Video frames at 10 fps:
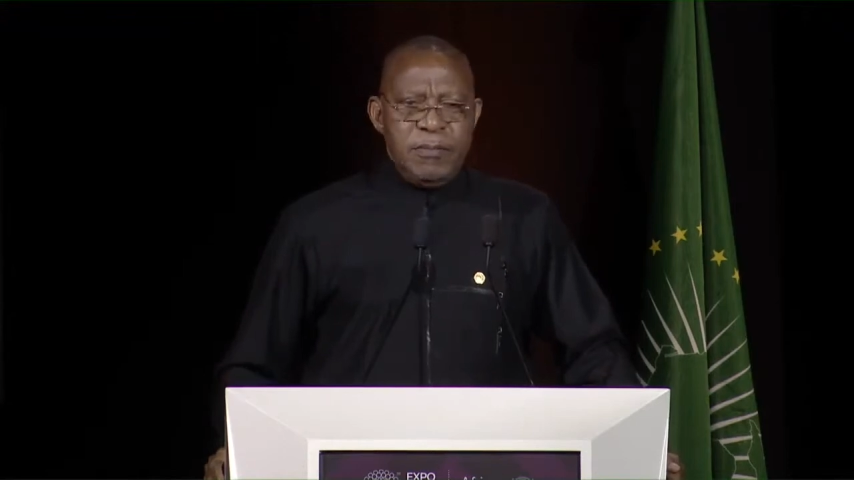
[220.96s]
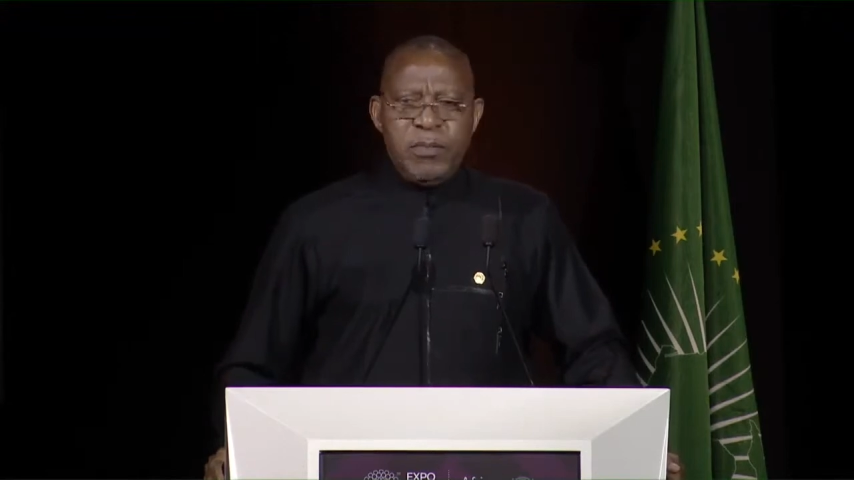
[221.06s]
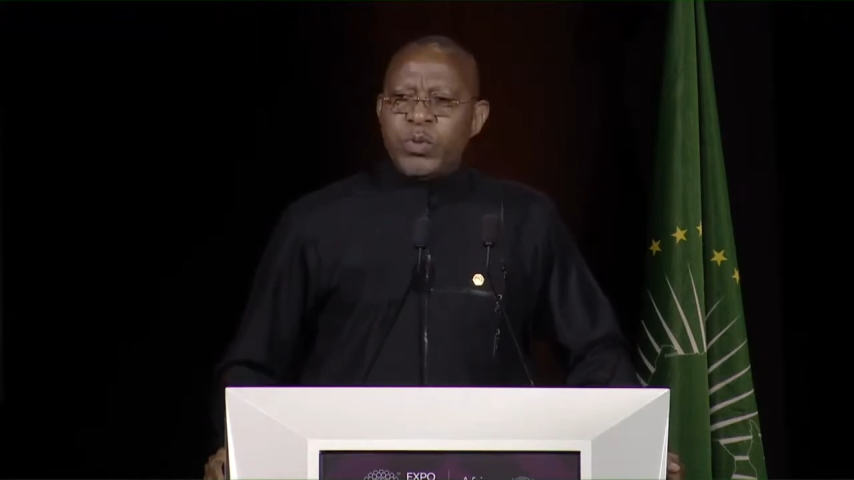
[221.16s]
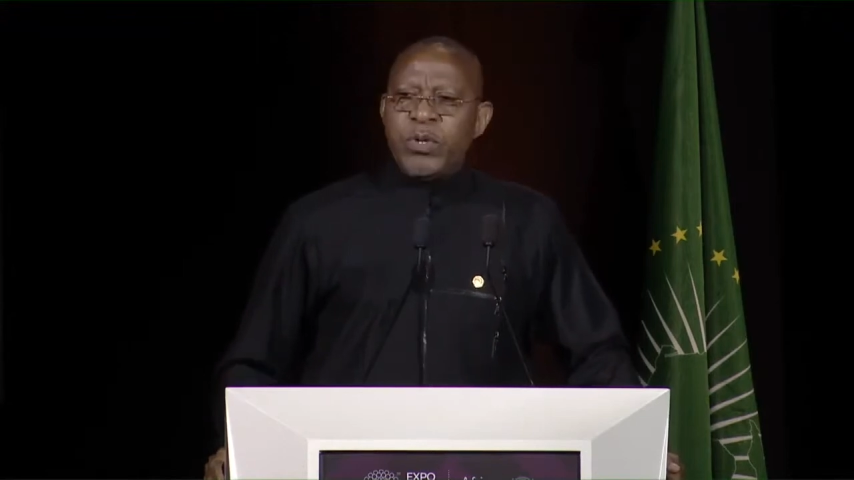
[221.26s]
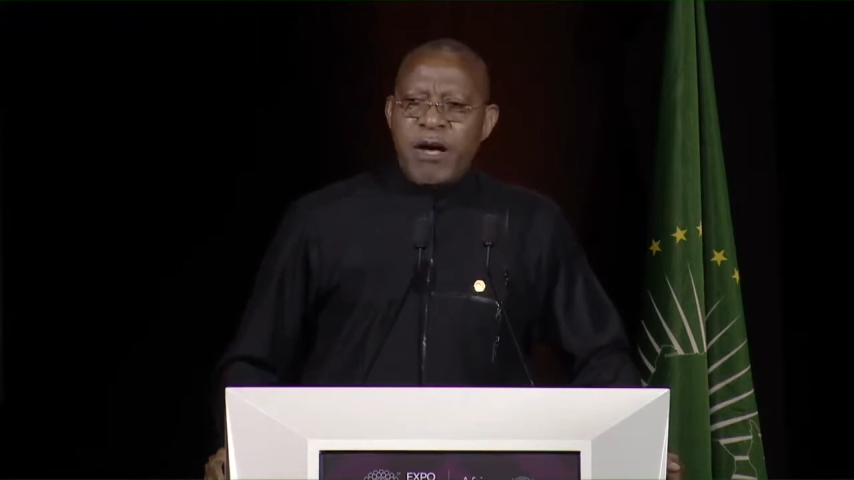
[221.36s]

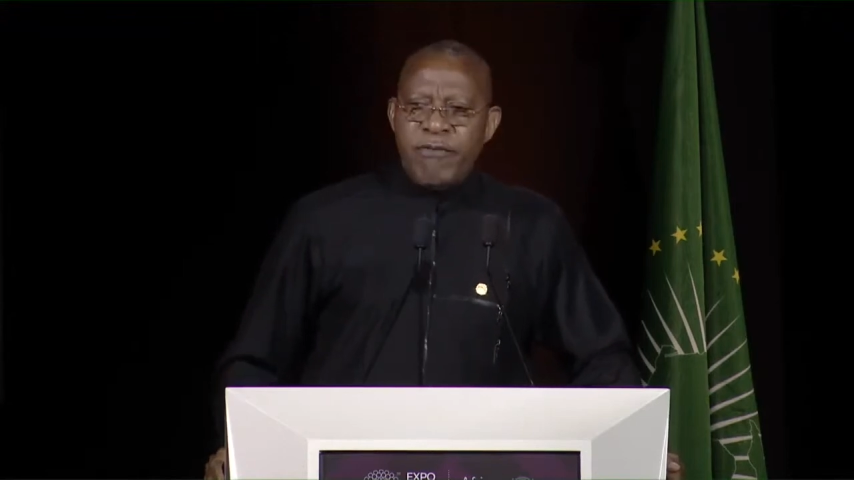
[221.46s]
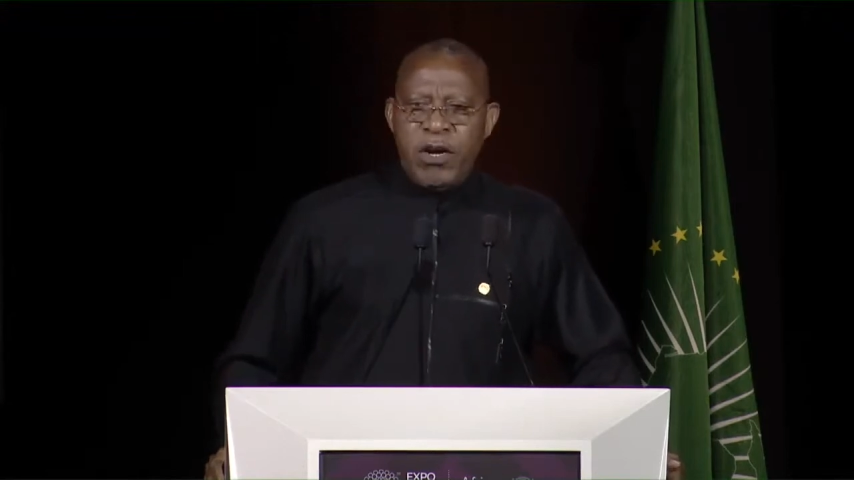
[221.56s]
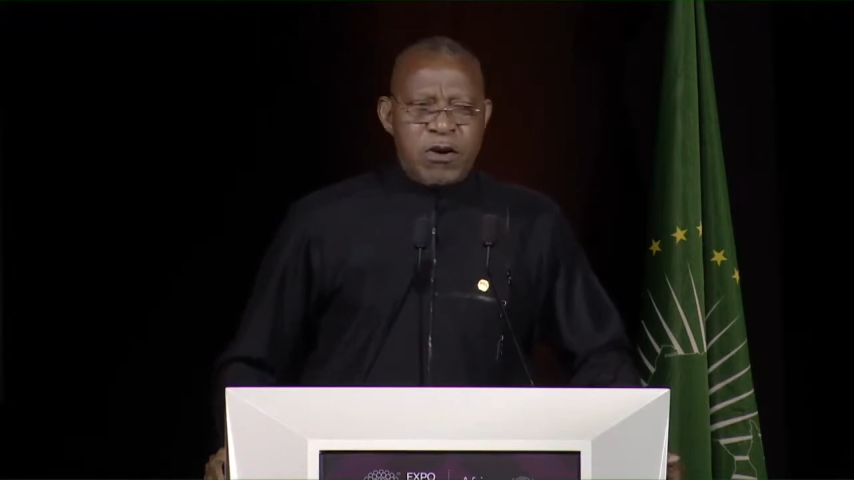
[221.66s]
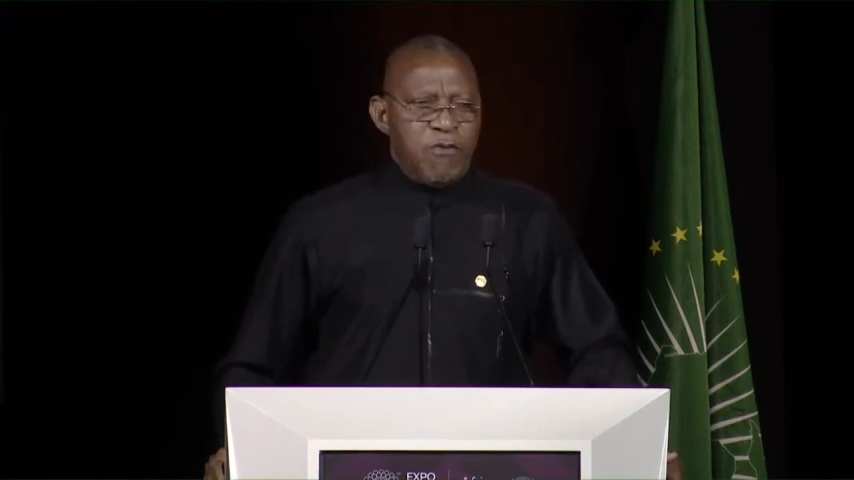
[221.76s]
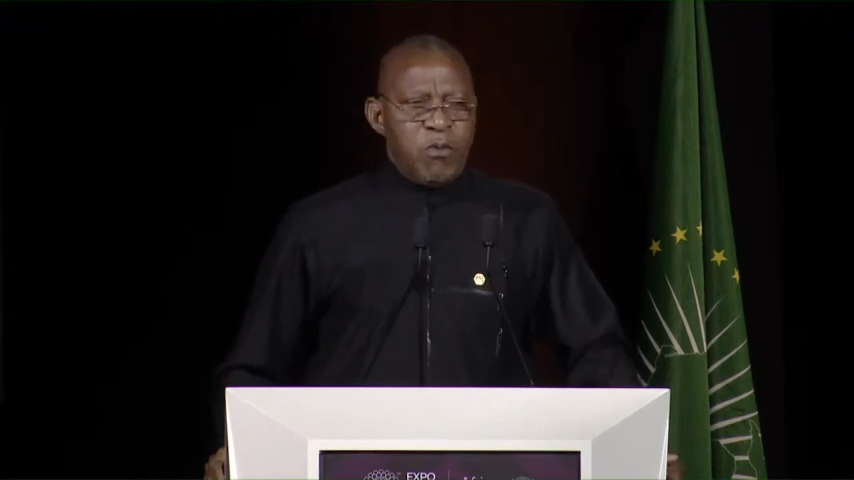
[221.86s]
but we have a
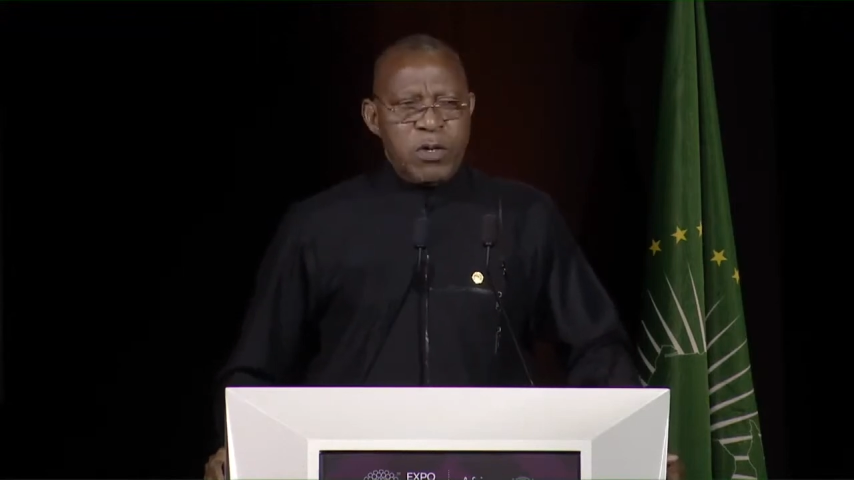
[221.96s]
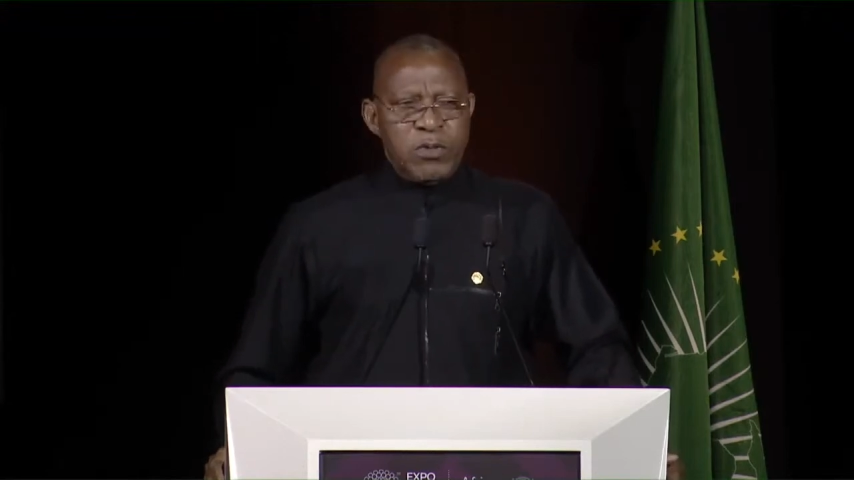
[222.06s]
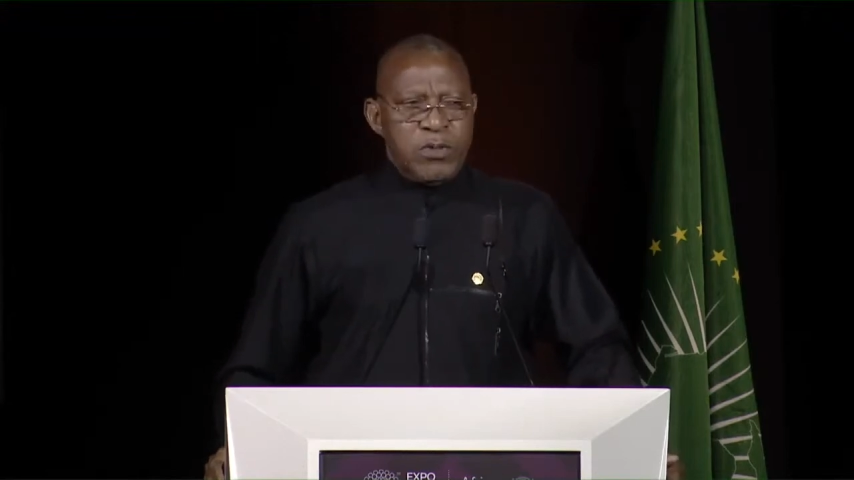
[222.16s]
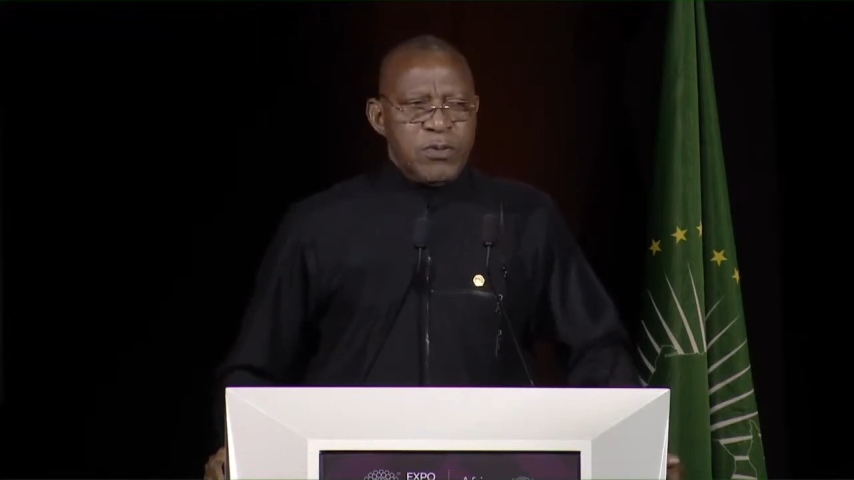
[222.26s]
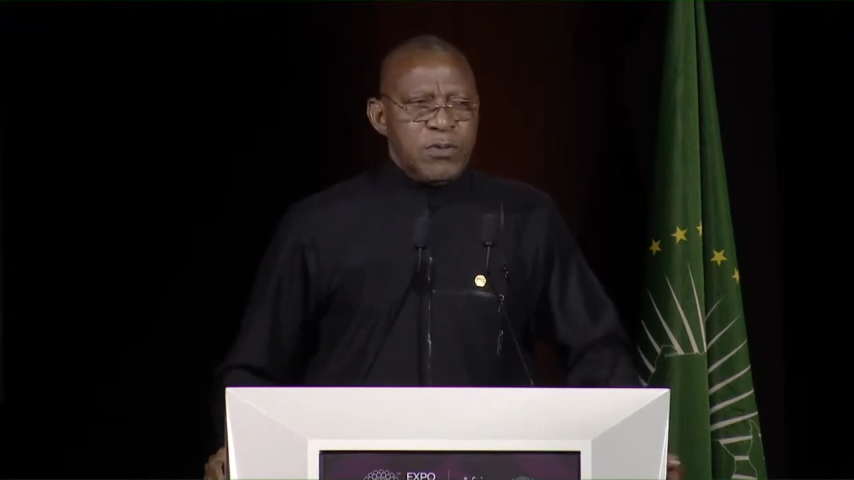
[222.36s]
lot of work
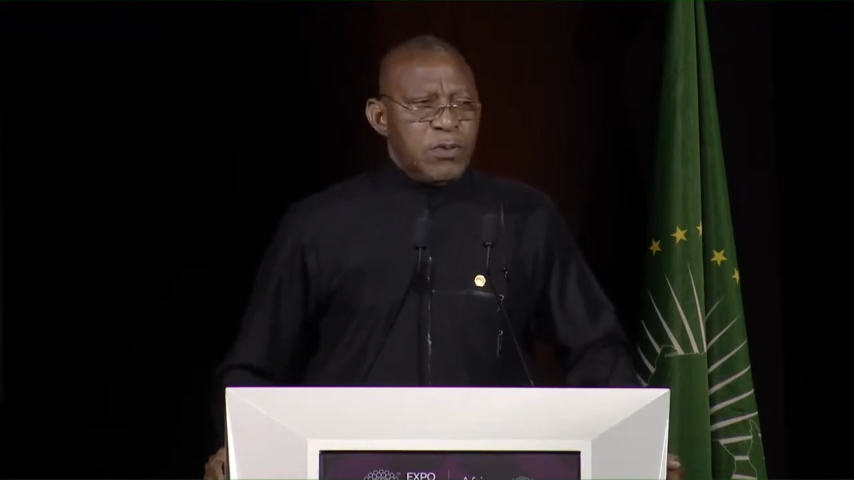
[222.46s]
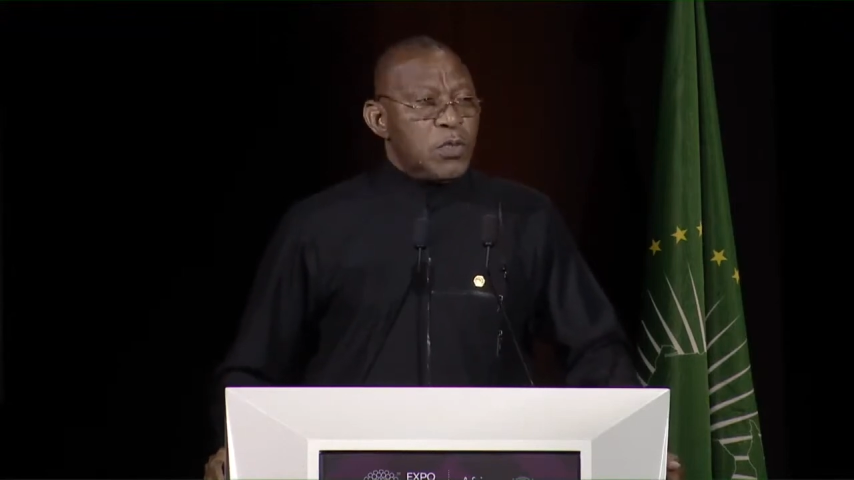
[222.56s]
to do